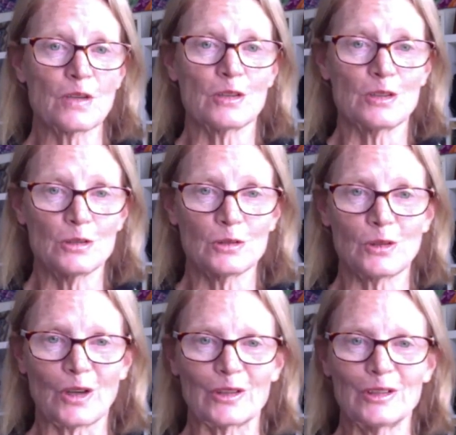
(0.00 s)
you'll
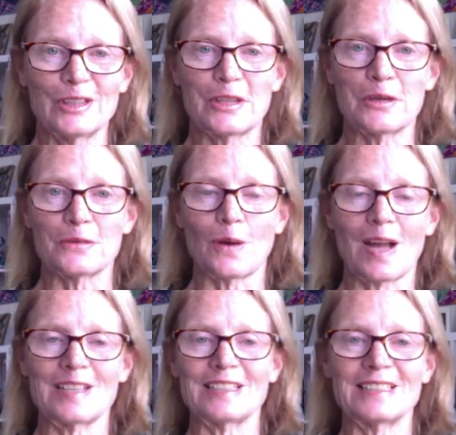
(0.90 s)
know that
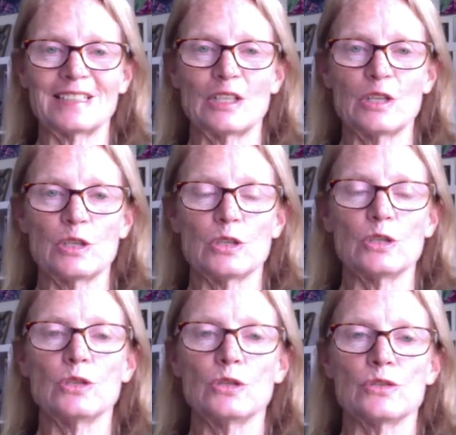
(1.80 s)
riding
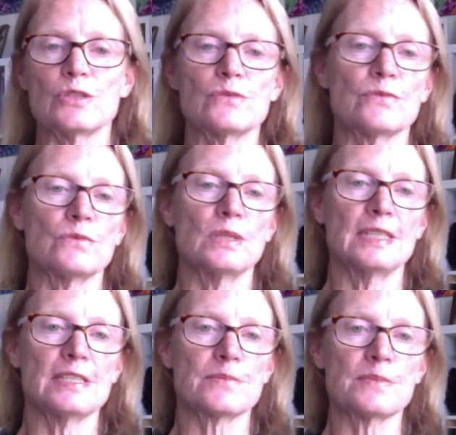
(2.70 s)
uses
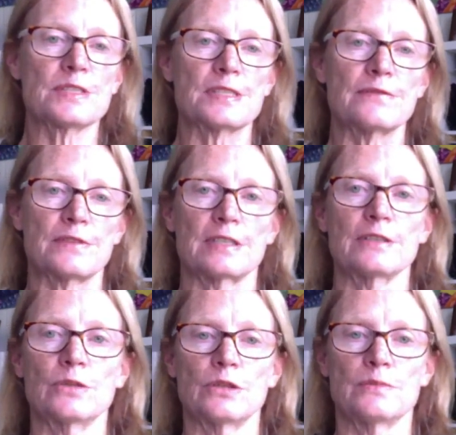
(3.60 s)
really
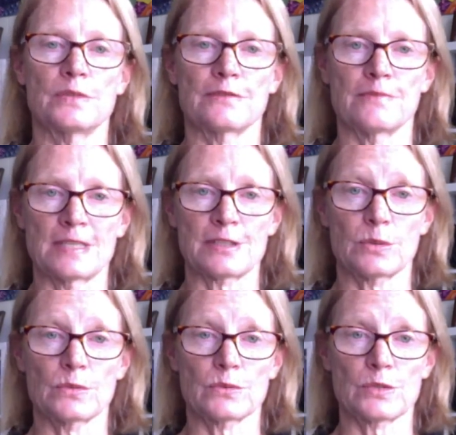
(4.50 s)
specific groups of
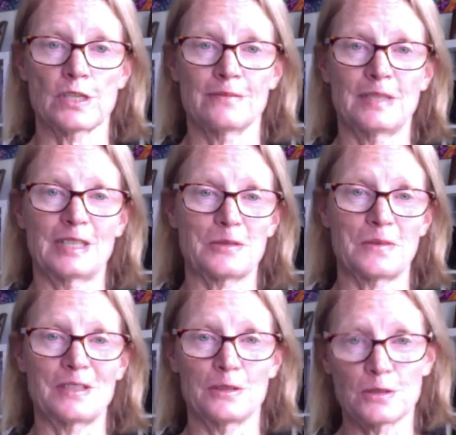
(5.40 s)
muscles, because
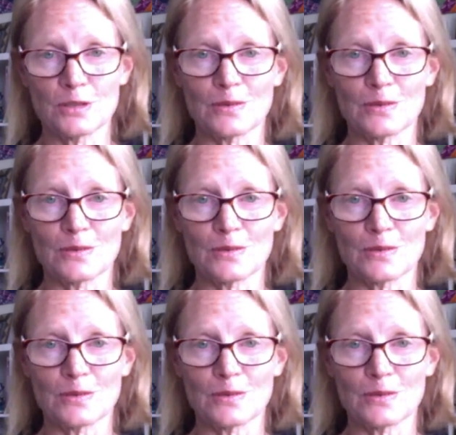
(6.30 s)
when you do